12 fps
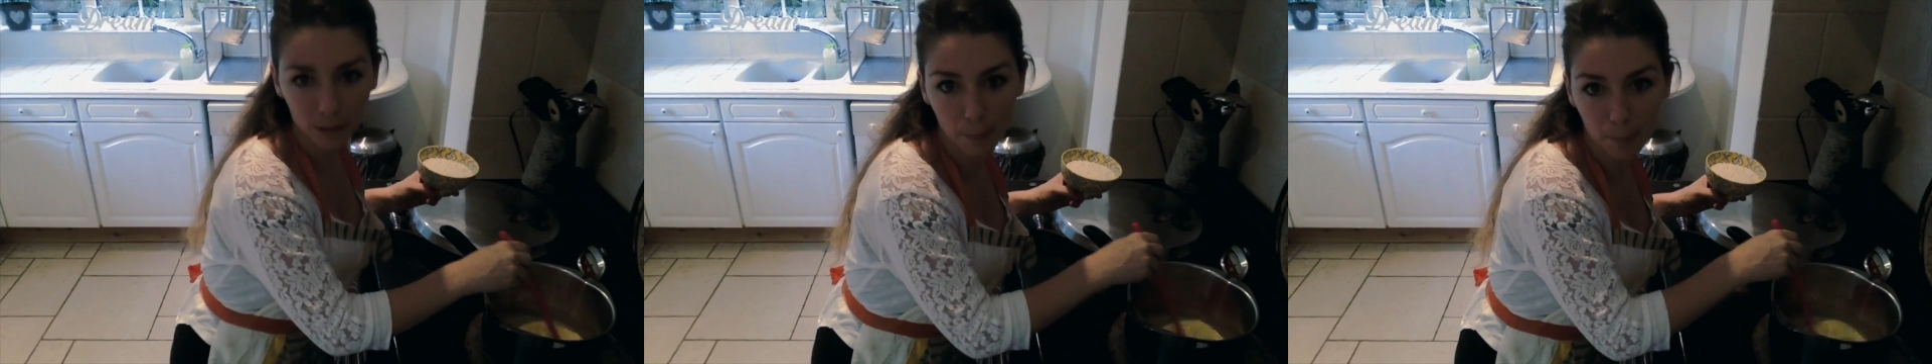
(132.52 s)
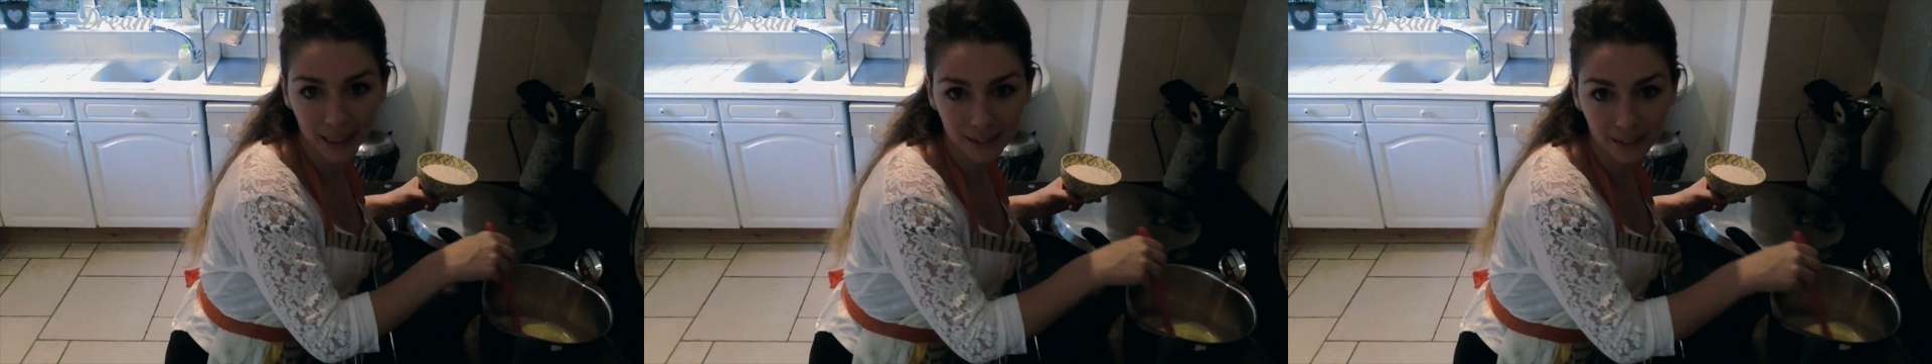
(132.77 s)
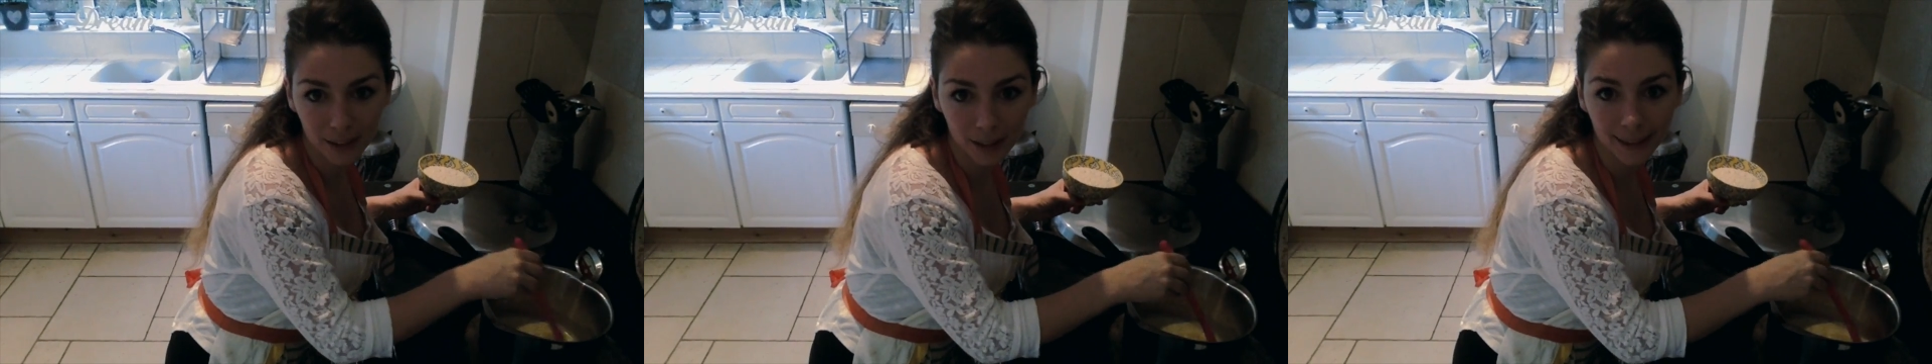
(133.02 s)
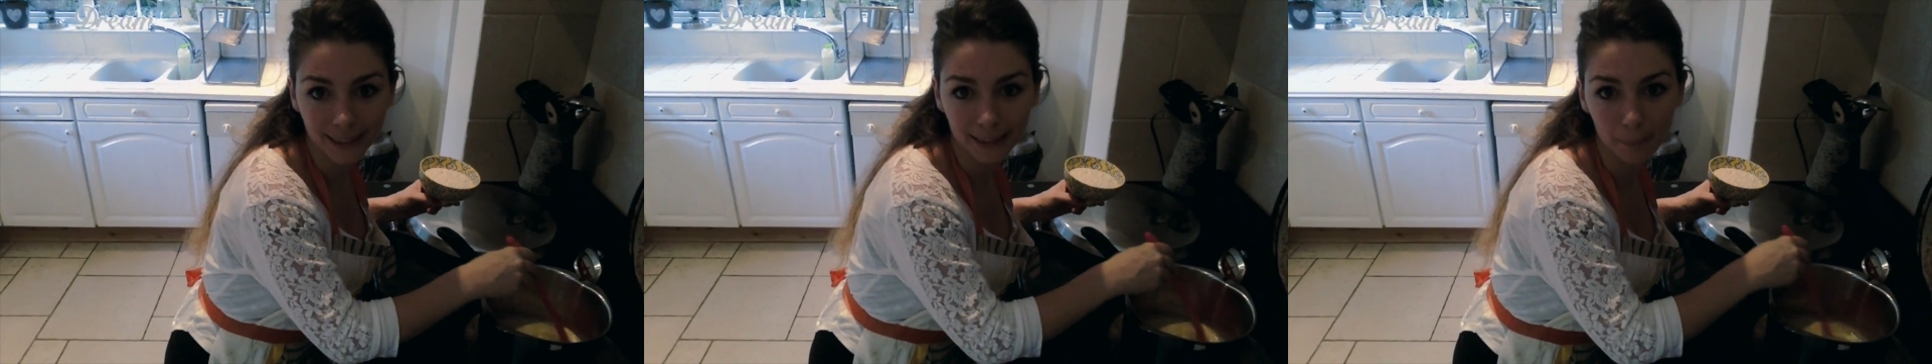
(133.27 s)
the butter
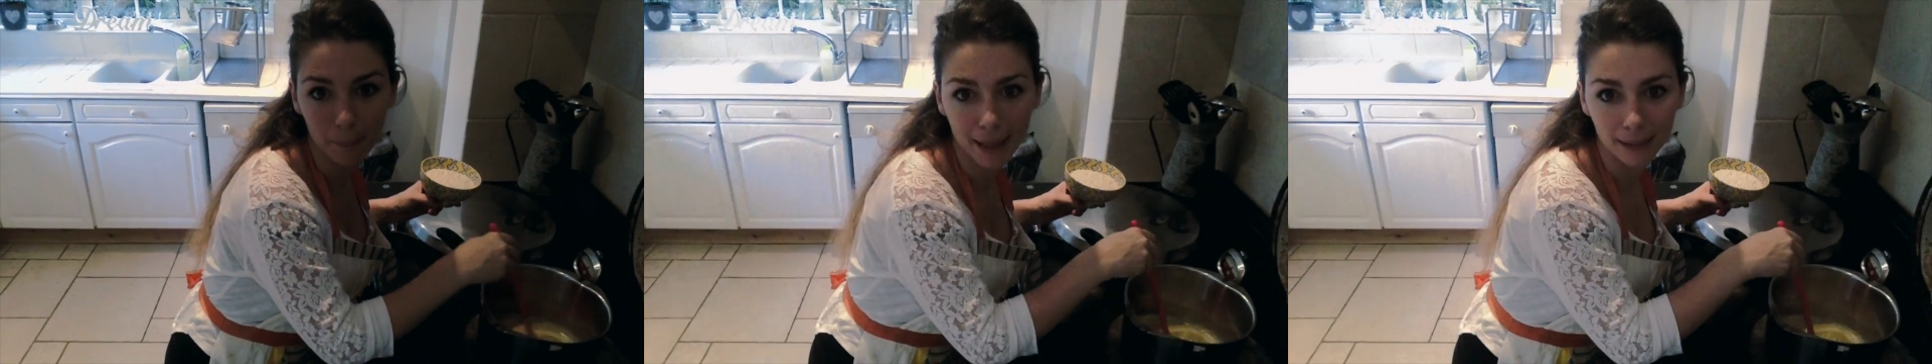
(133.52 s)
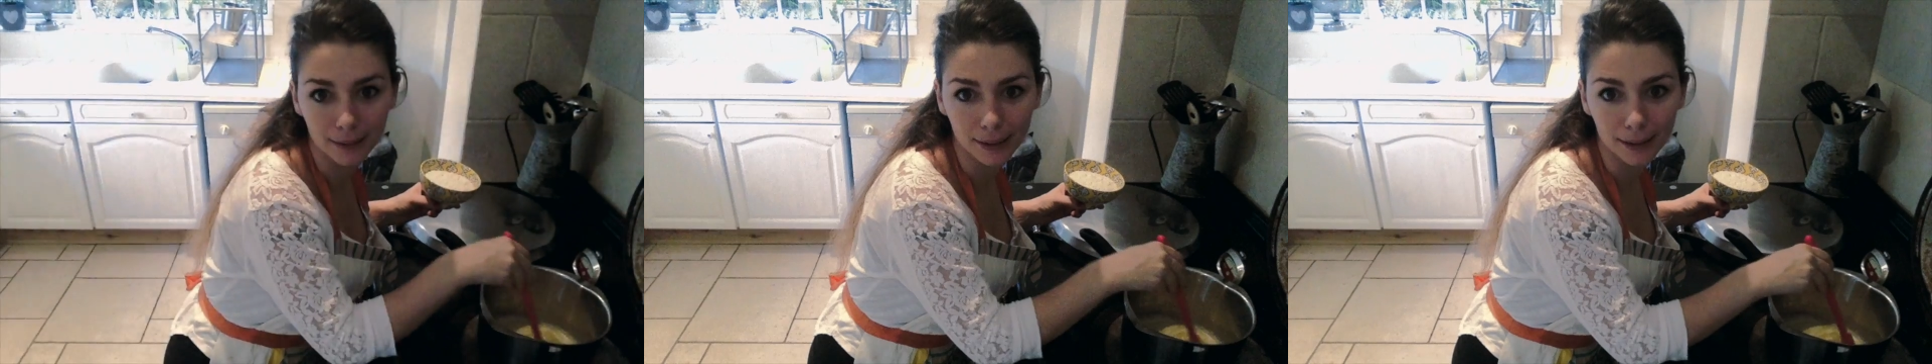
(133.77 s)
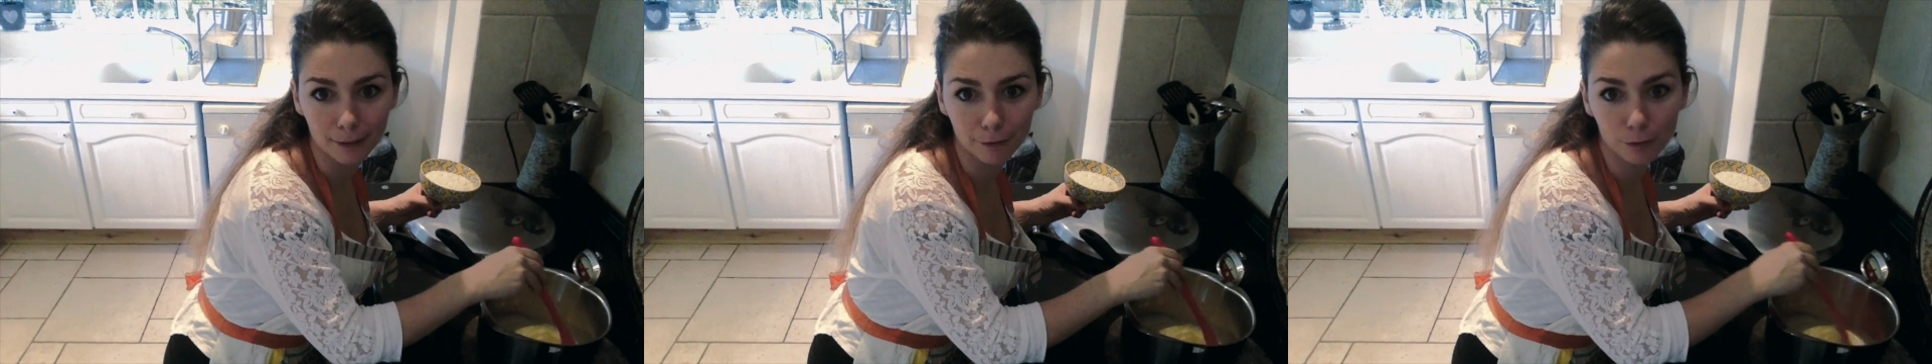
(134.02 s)
is melted